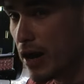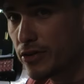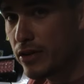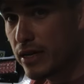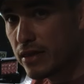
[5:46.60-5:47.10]
it
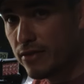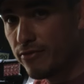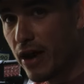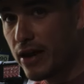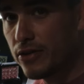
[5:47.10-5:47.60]
underneath the
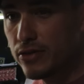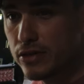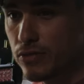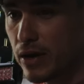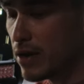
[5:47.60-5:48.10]

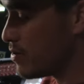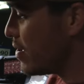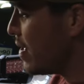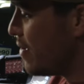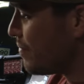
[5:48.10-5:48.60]
vinyl as
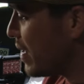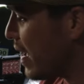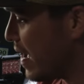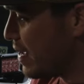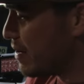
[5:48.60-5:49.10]
well.
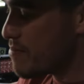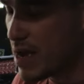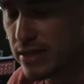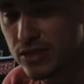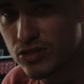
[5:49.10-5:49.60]
And it
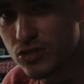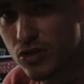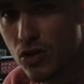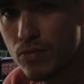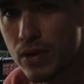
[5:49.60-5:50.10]
makes it
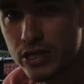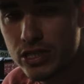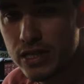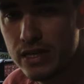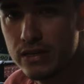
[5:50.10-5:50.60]
so
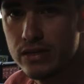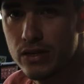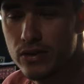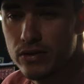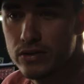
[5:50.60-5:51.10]
much
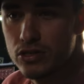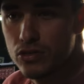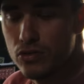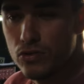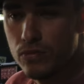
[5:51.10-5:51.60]
easier
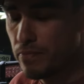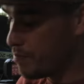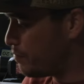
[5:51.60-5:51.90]
to